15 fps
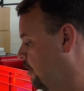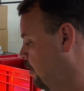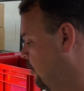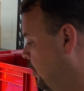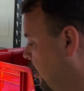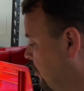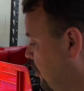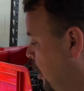
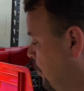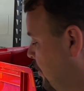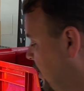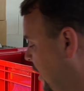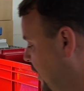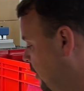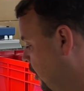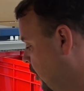On top of
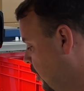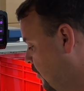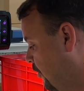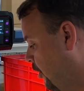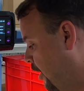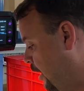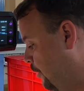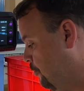that, all of our
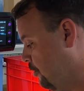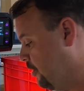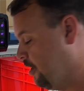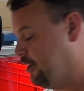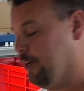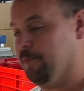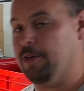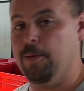amps are going to
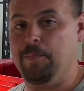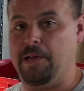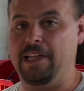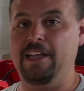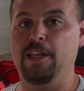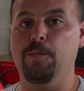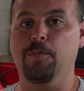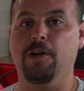come
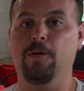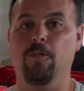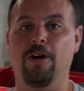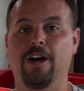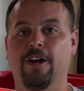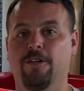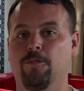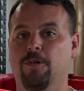completely
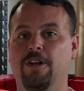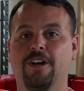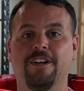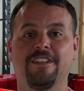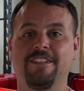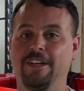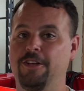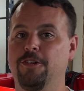pre-wired. We're not going to
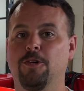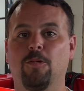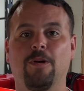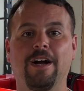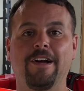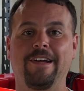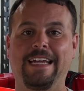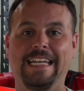tell you to
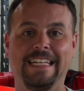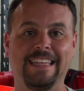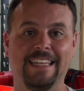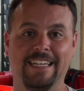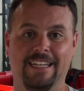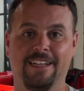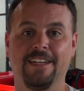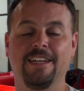wire
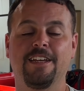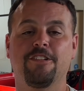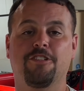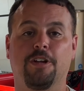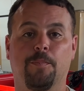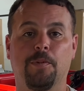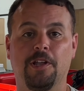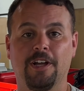anything. It's
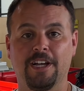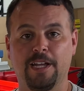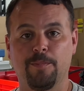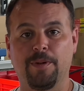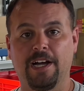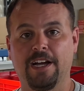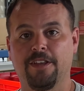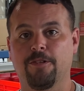going to plug in
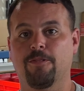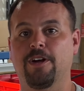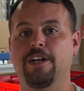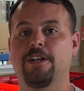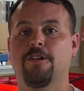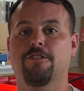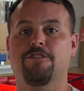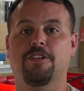behind the
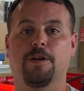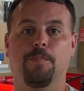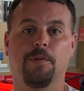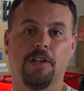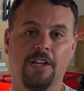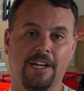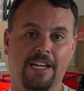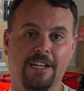radio. It's going to
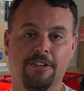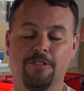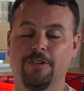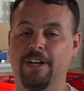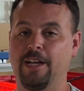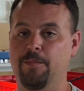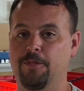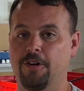plug into an
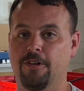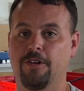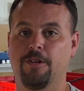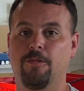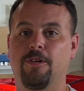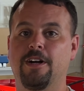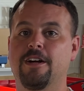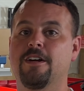amp turn-on
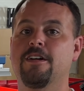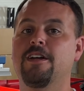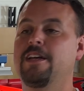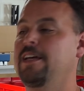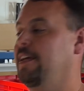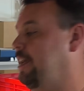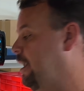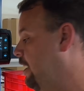wire,
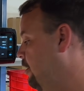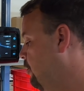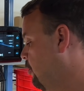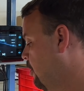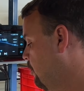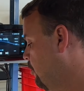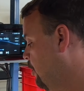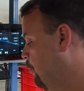and then you're
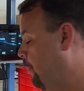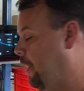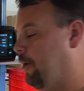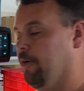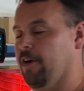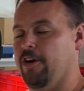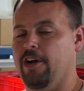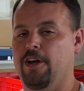going to run power
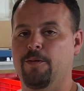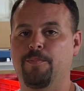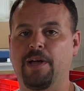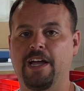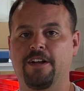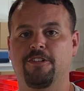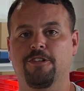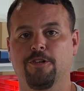and ground
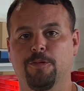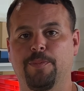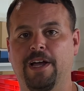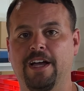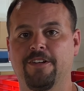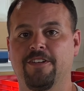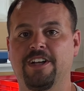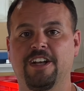back to your
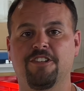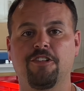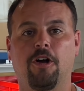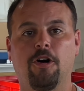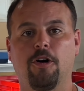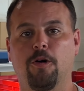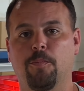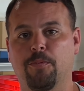battery, and it's
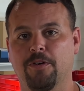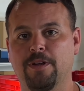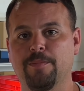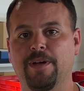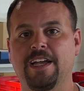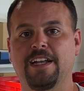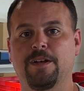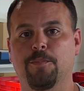all
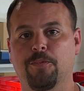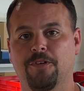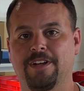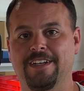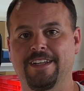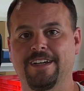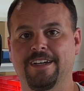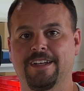pre-made and
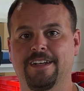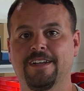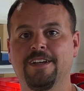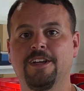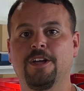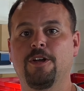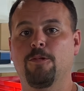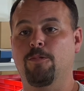pre-done.
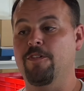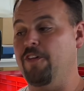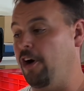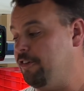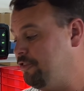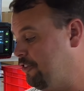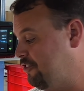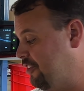We've
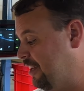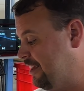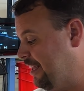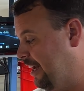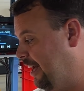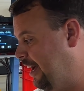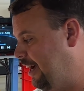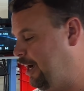also set the
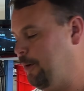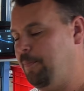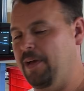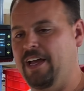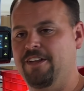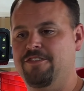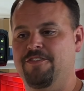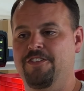
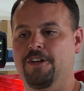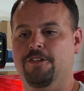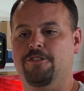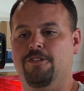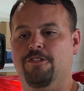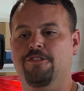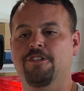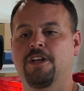high-pass
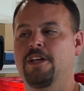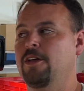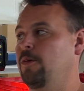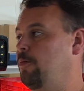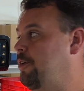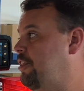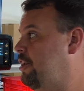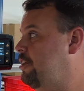filters
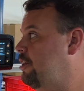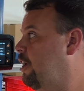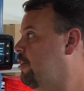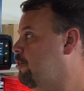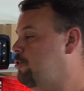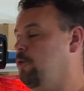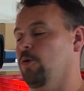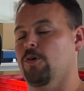with another
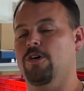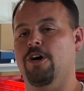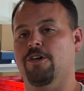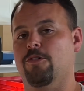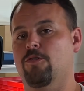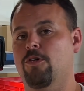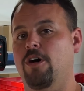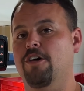tool called a
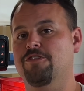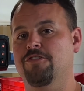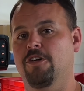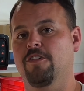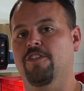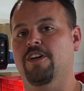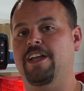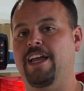
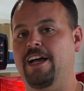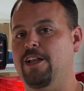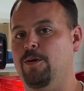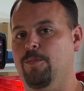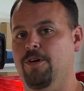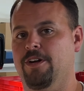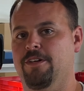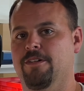crossover
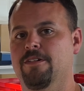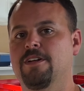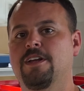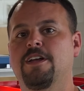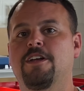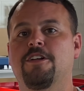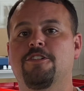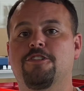calibrator
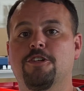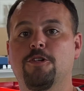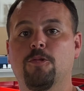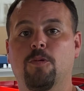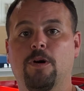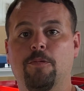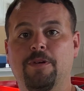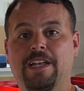to
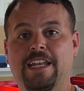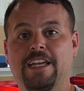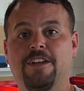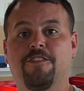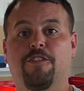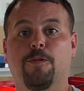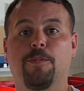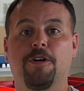what we need
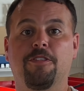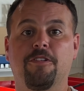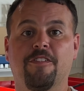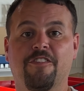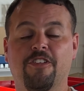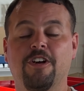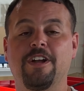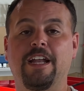for both your
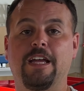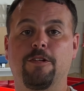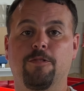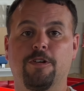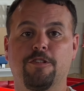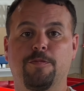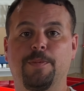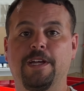front and
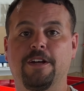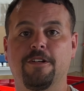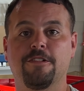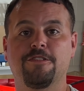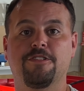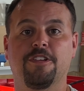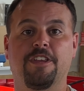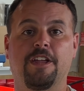rear speakers,
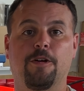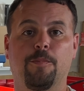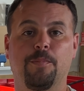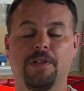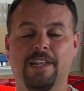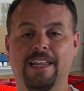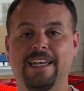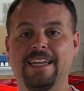so they'll
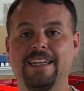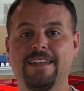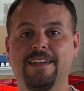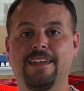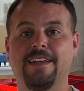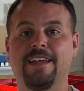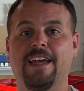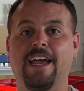play
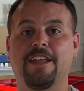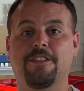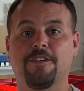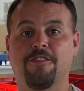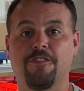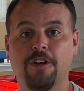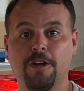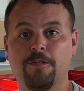at the
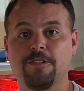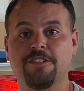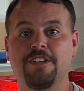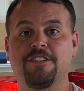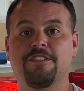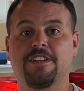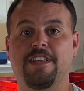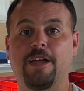
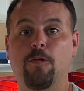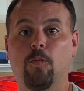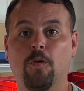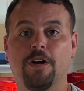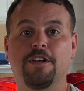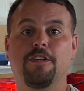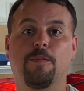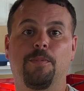frequencies that they
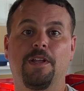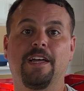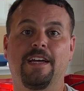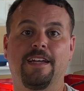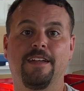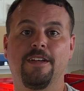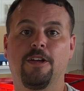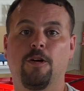want to
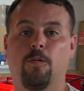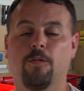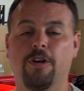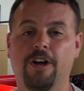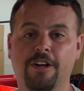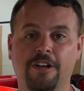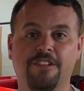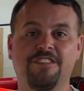play. We're not
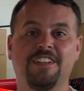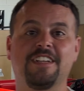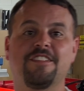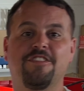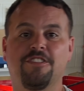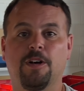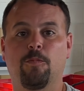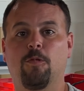going to send
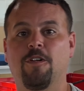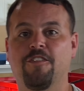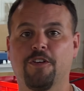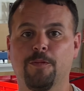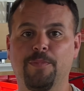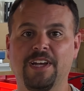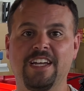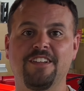subwoofer
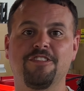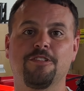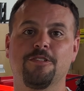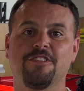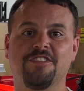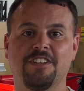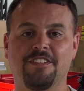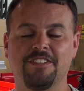bass to a
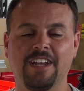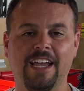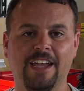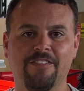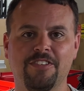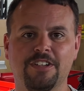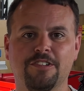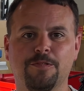
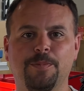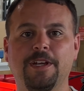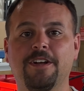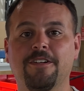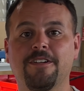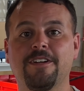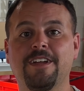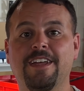6.5-inch
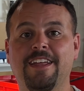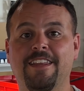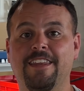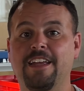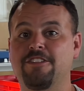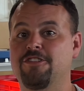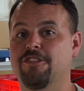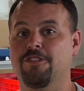speaker.
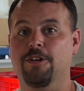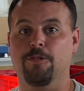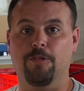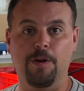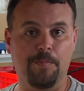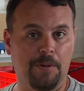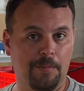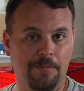That's just going to
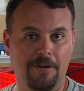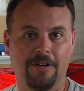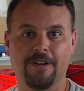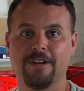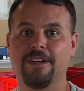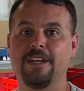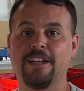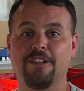rip it
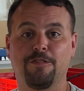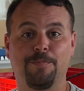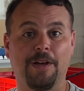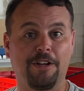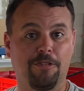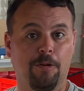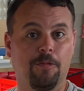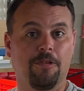apart,
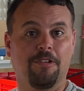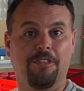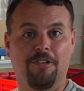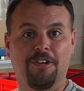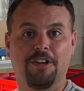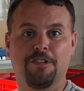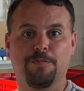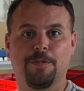especially when we're
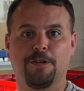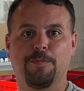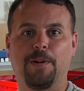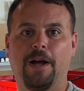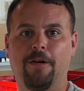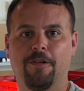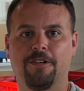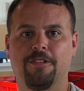throwing this much
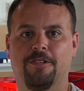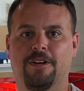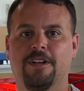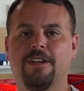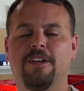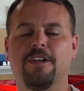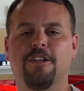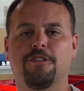power to it.
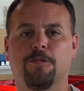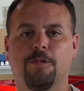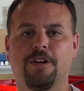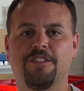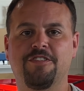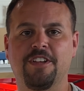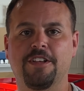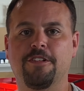So we're going
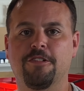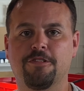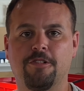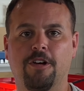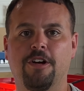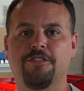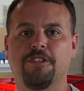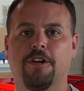to set those
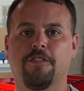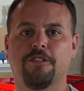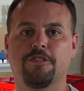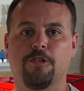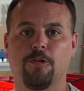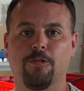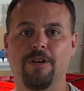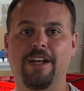crossovers
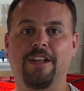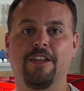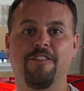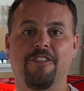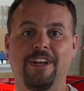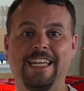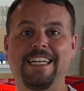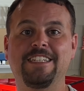correctly
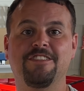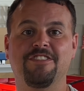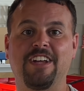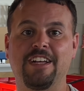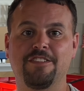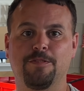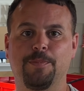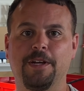for each
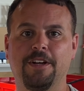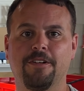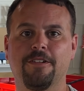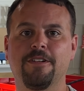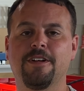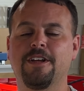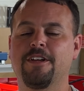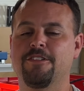size speaker
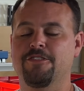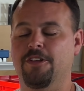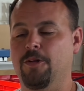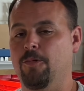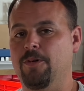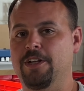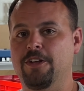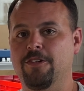so that
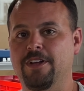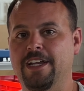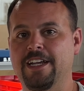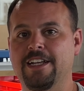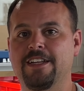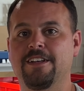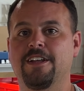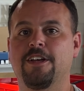when you get it,